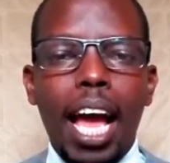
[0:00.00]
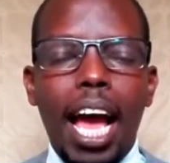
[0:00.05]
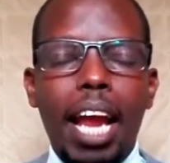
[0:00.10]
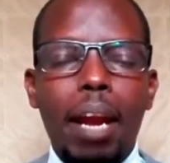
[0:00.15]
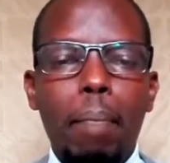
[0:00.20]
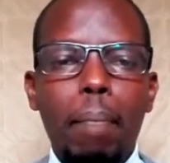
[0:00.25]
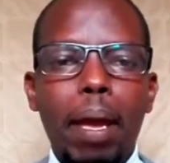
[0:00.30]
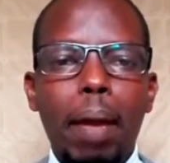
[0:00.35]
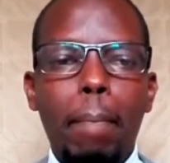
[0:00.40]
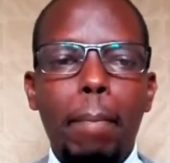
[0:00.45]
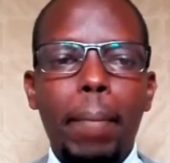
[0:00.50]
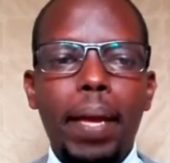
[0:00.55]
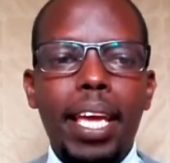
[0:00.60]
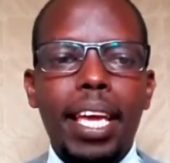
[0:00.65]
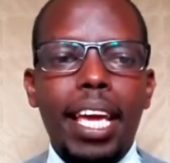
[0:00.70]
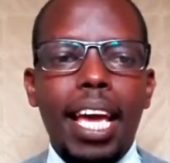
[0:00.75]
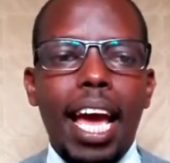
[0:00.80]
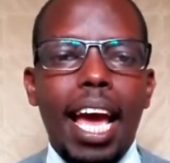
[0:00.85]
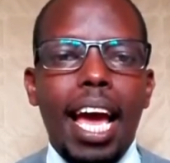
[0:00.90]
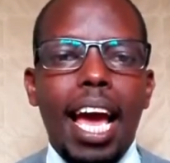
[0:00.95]
and
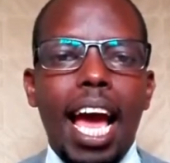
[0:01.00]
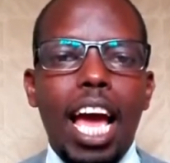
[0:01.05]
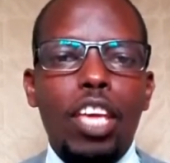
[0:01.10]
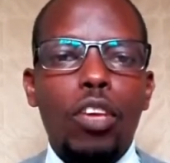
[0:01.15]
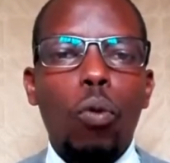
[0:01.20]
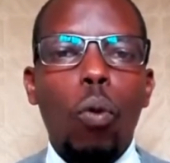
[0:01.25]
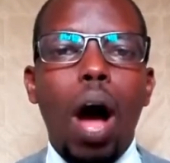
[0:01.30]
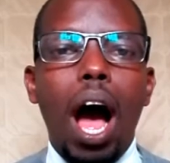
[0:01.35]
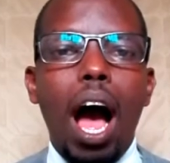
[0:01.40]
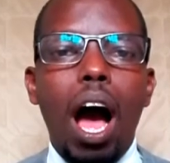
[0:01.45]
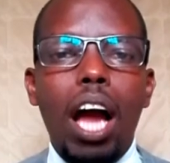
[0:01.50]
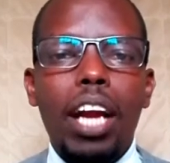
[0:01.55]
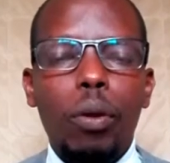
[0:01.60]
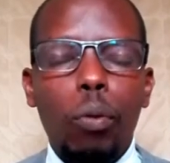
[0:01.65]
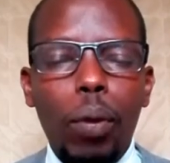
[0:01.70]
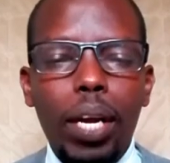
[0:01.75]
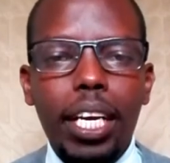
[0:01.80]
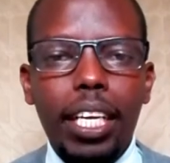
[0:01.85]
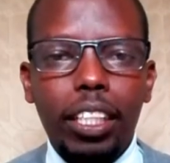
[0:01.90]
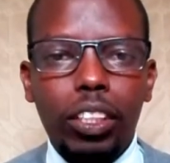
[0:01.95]
maybe you are
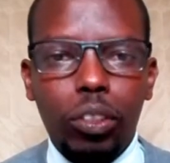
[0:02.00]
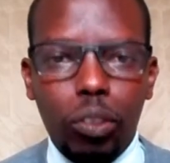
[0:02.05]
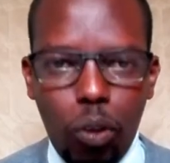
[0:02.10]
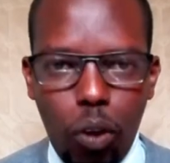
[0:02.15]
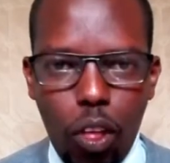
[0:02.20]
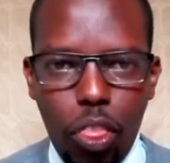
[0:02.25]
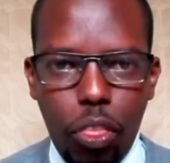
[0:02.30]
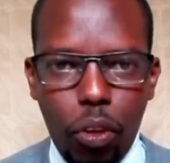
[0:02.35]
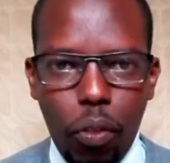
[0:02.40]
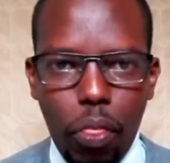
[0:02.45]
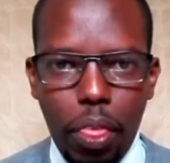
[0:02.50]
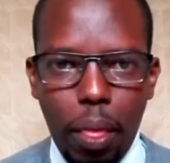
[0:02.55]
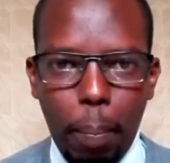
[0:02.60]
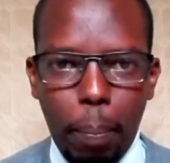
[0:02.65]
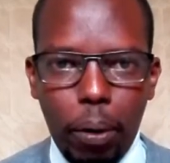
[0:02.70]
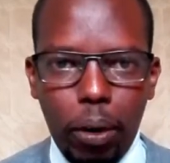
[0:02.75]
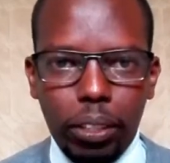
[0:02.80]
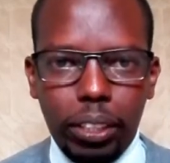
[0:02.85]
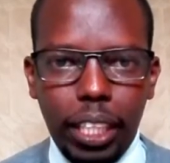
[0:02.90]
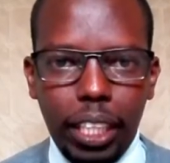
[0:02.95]
unwilling to go through the
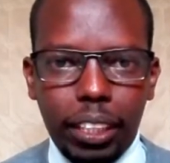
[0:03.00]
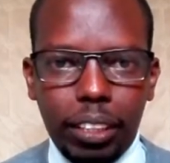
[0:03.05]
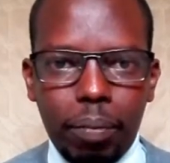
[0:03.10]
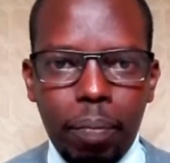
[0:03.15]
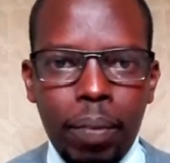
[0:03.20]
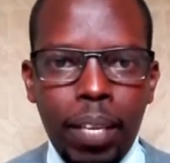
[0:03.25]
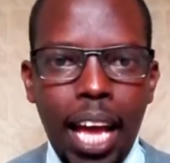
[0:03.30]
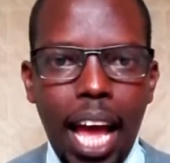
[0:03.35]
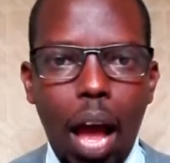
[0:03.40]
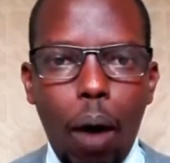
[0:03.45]
process.